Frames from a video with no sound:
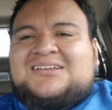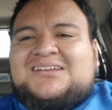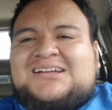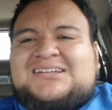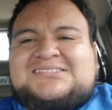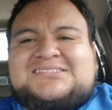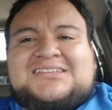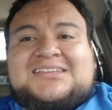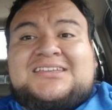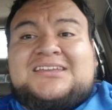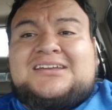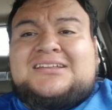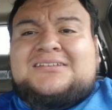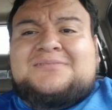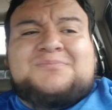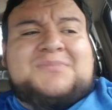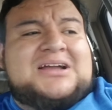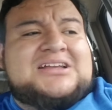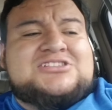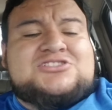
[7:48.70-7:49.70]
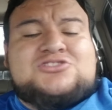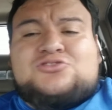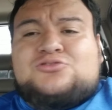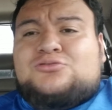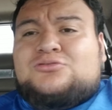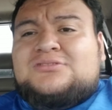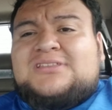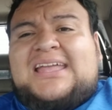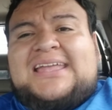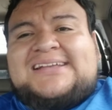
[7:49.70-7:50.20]
As a kid in my
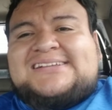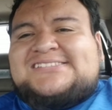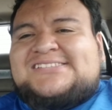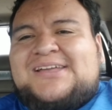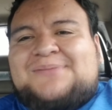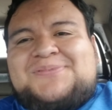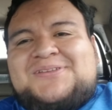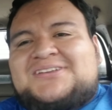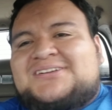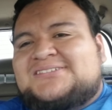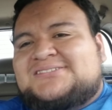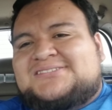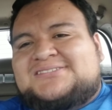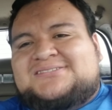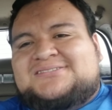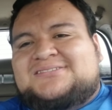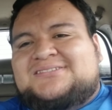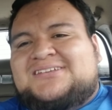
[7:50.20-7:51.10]
school, they accepted us.